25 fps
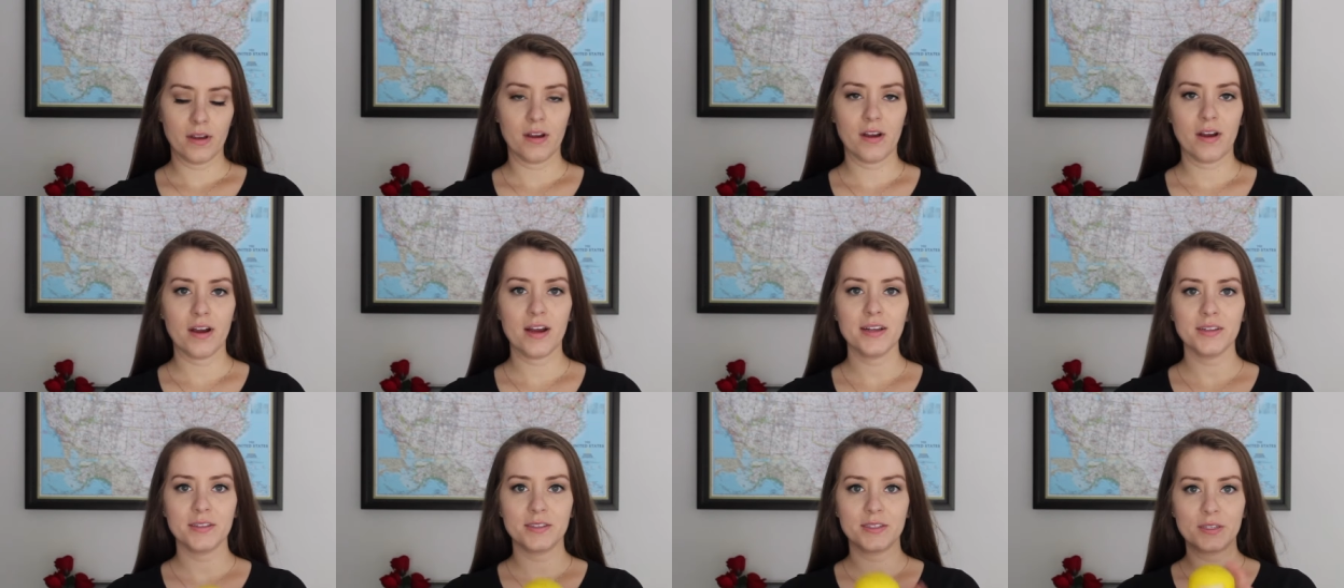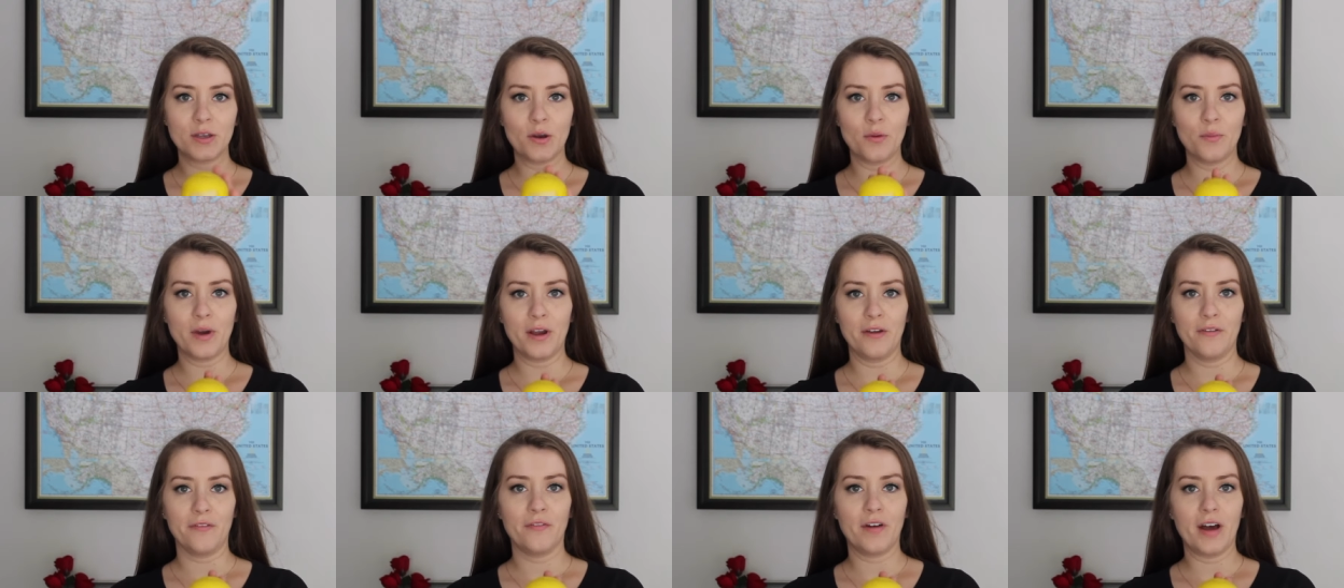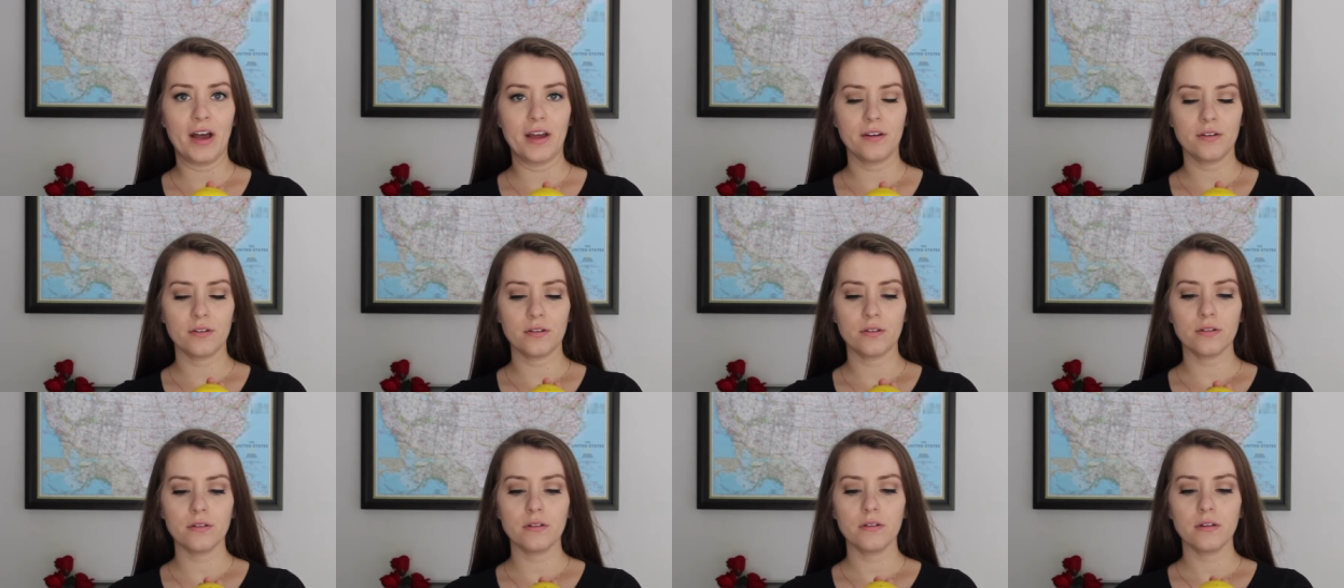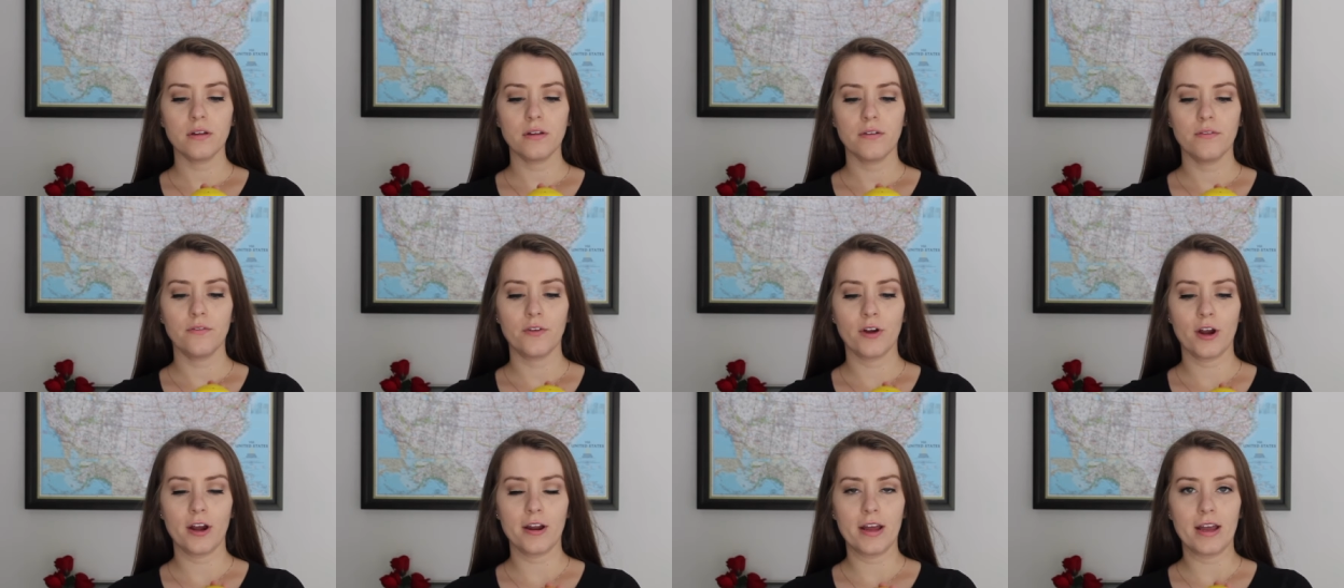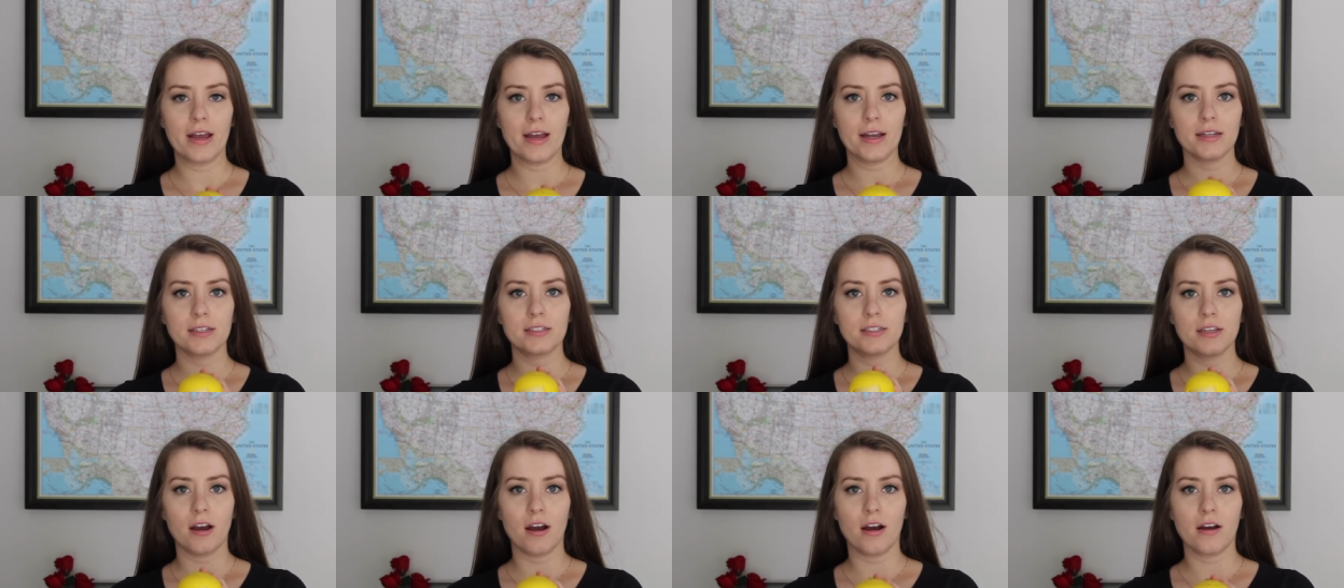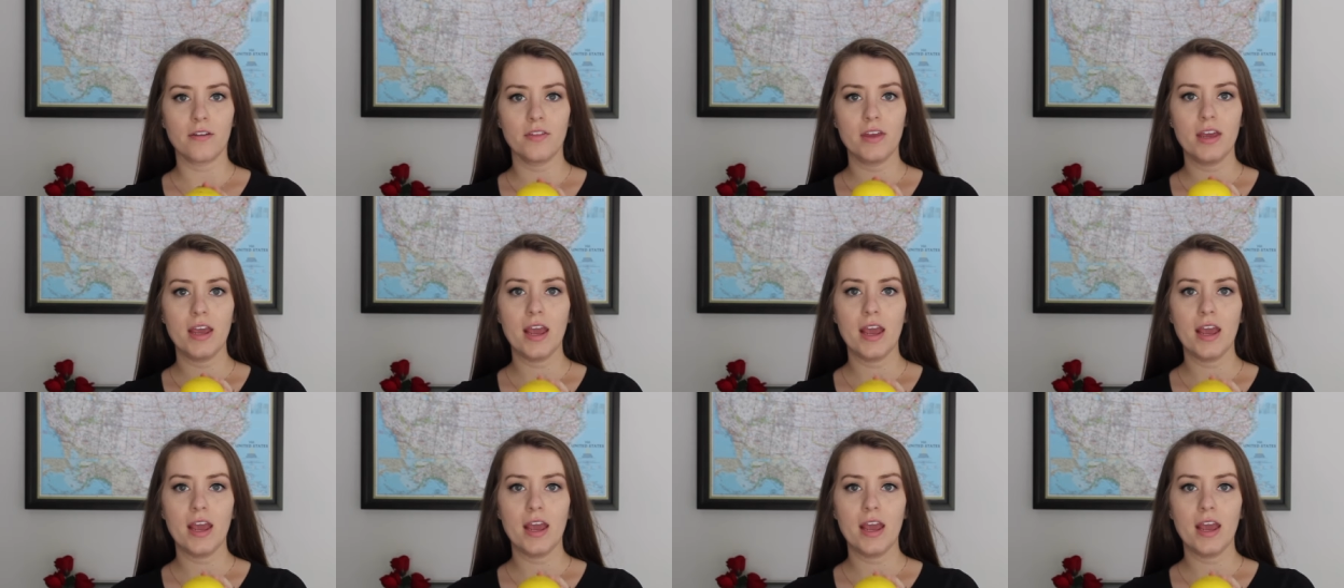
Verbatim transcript: Alright, so my final verdict on